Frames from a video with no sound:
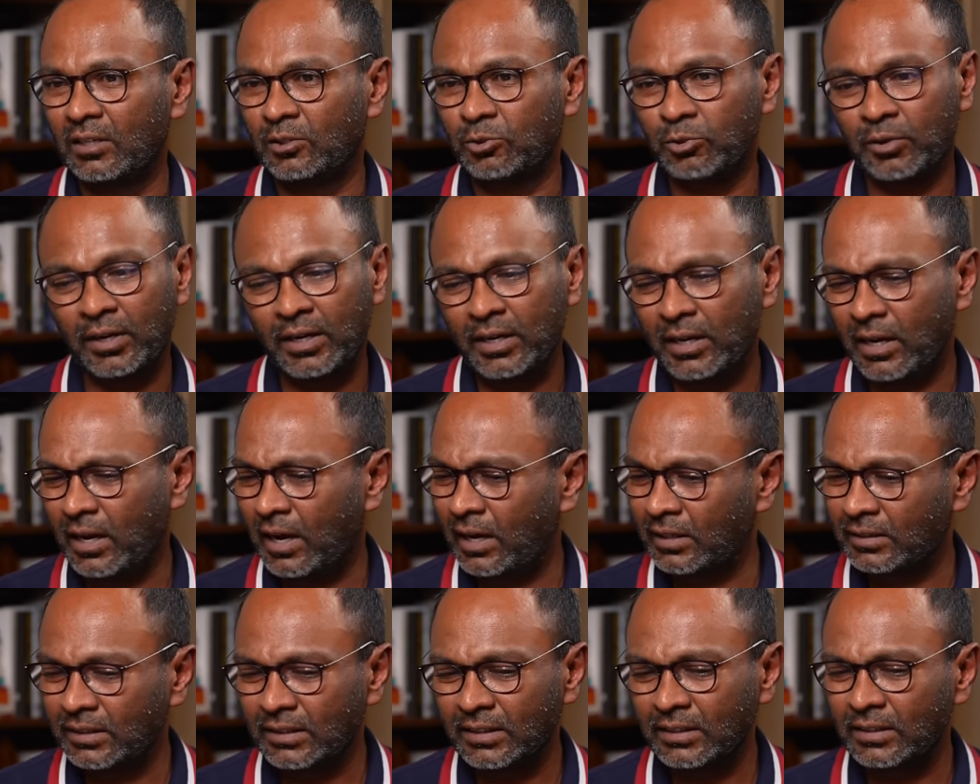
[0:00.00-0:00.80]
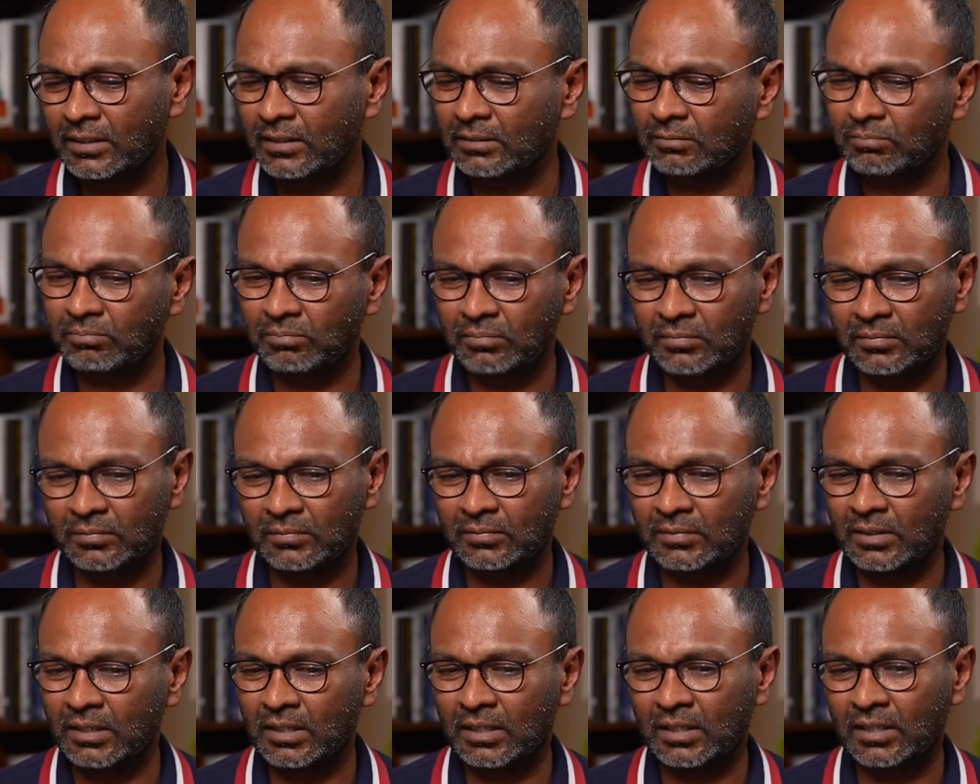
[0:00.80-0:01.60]
Today, I think we
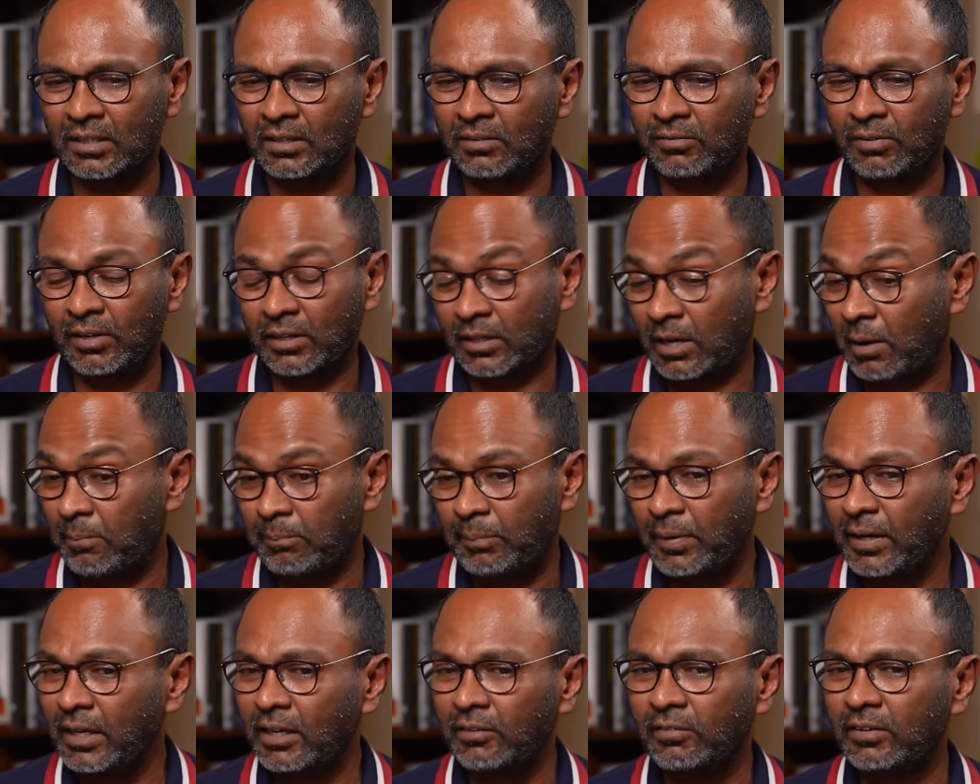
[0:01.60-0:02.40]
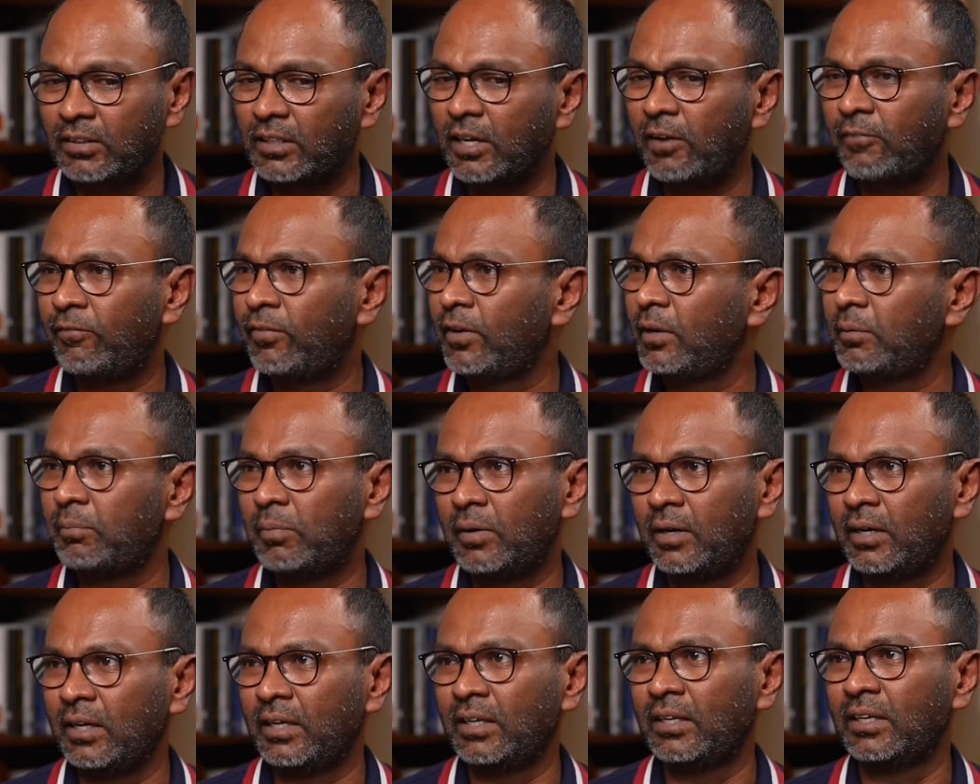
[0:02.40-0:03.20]
are competing with
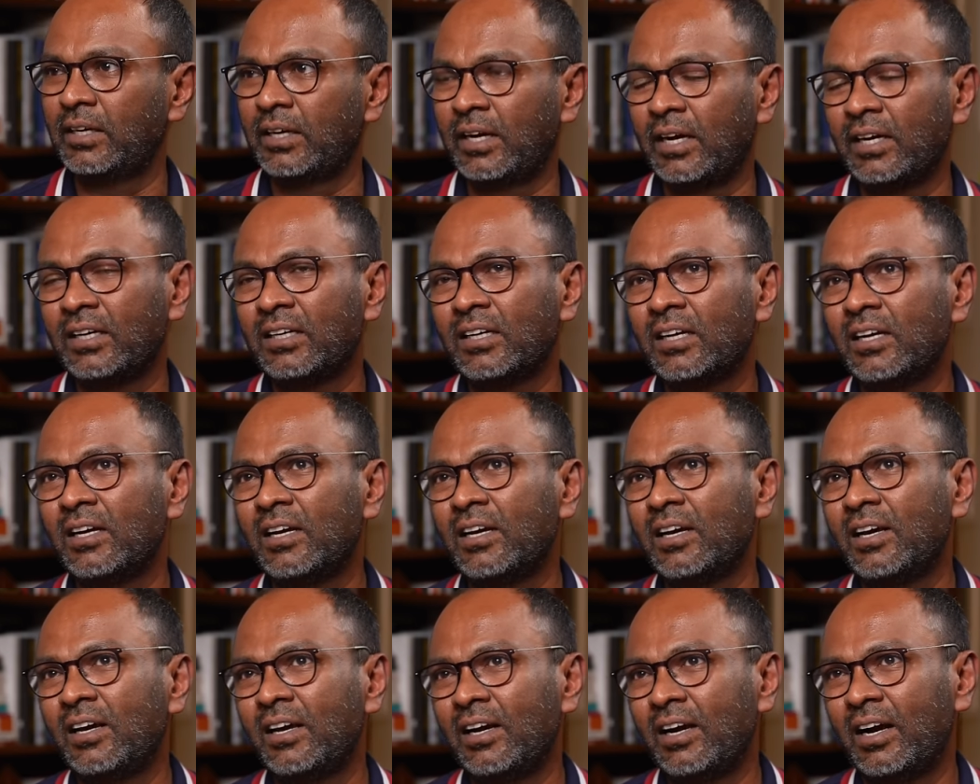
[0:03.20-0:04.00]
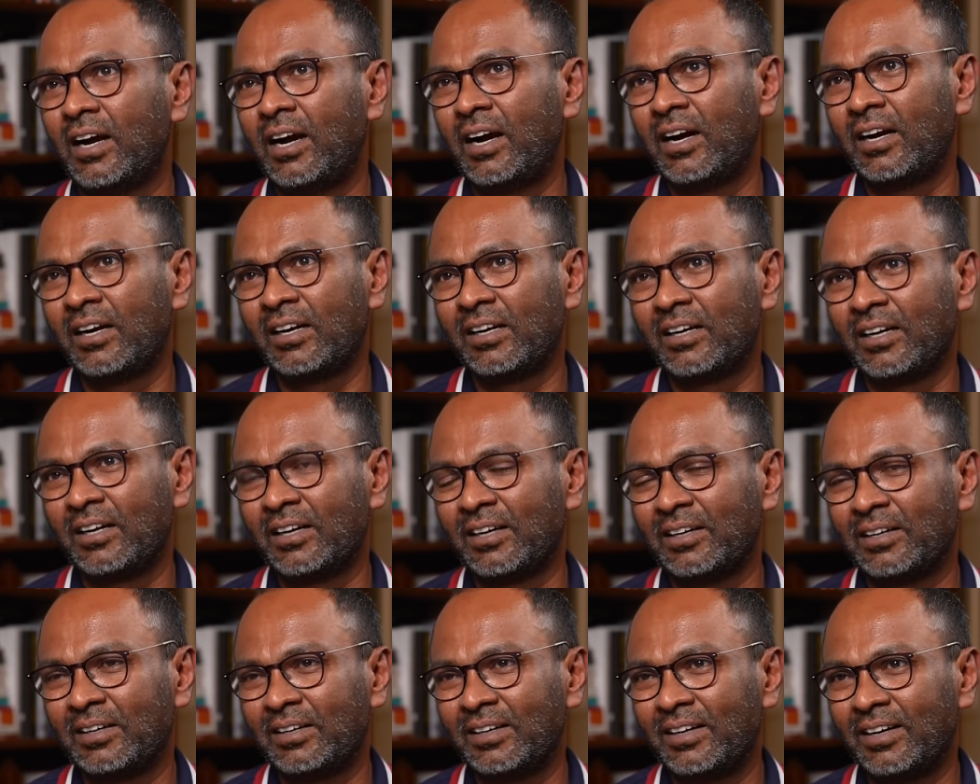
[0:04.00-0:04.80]
everybody, right? And
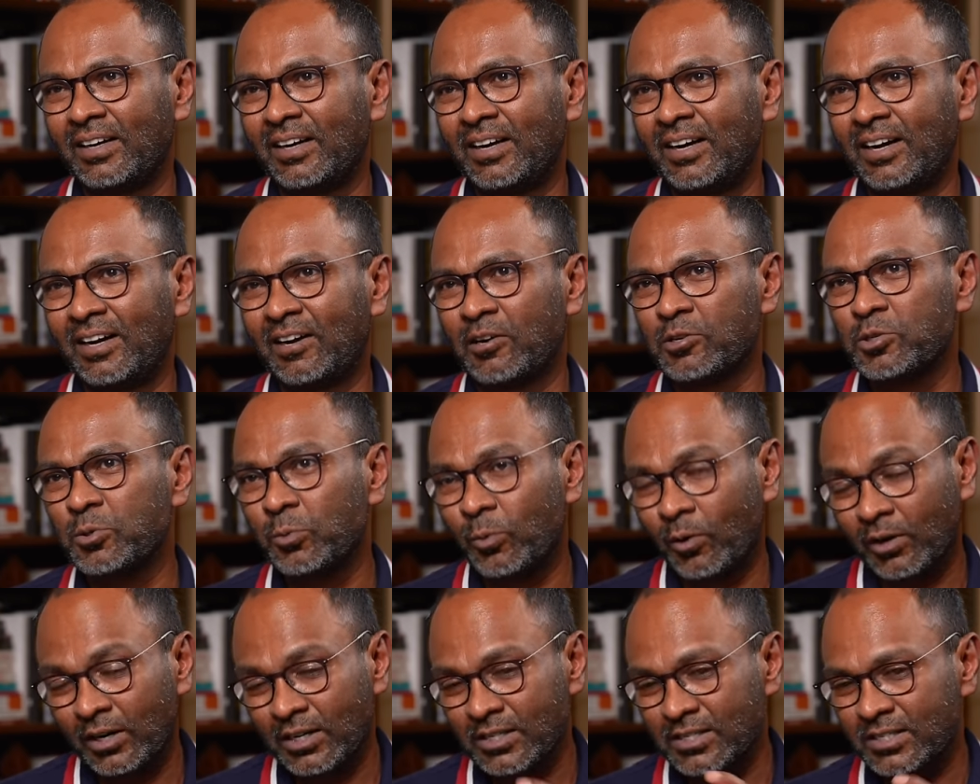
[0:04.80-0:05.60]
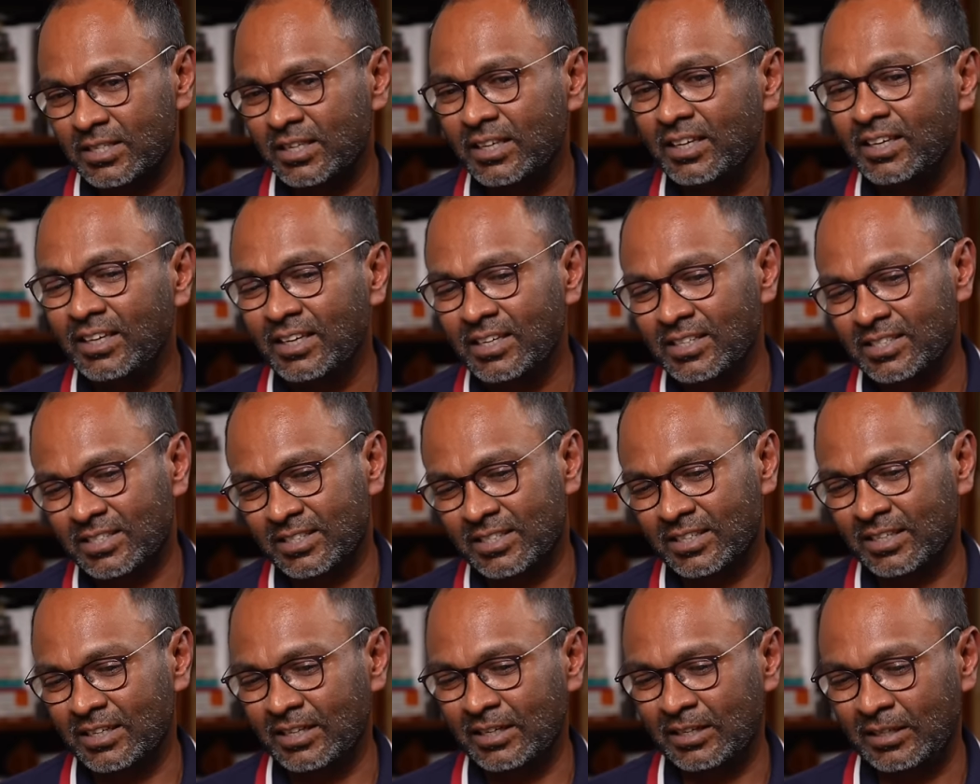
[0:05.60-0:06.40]
also what I see
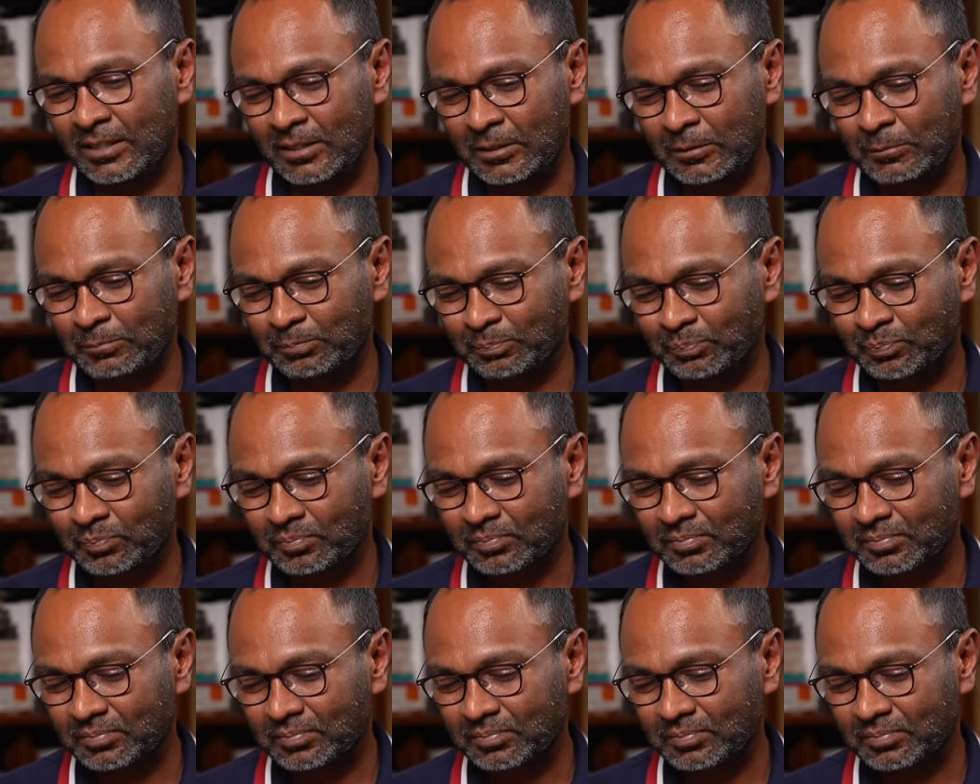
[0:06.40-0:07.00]
is the